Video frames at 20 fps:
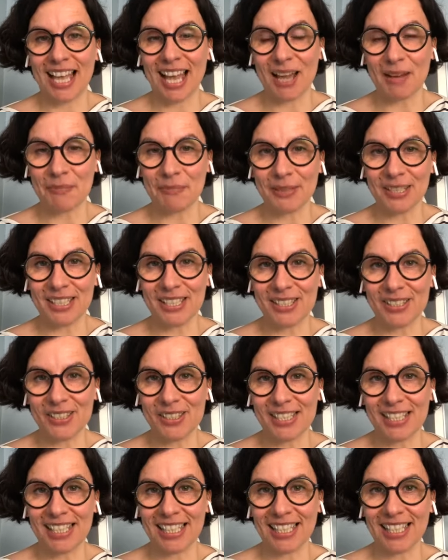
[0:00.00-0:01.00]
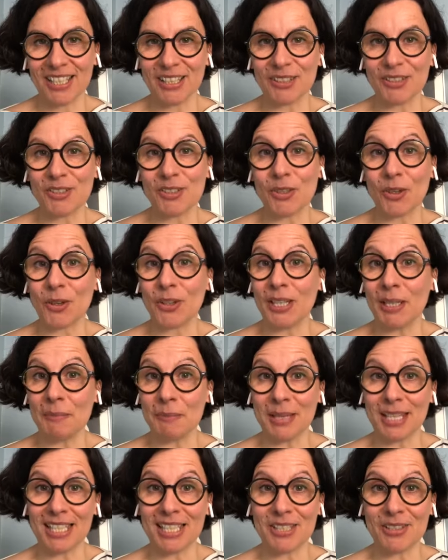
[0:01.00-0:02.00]
happy to see you joining
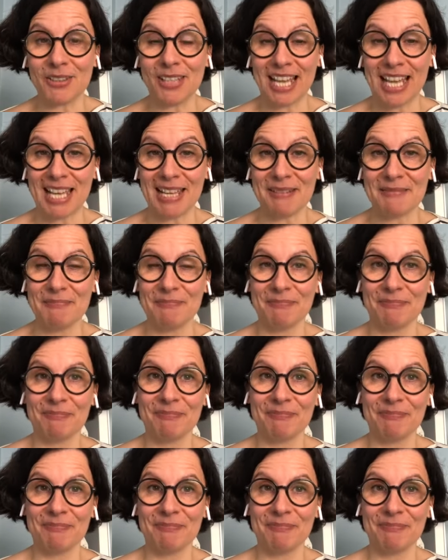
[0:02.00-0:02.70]
me today.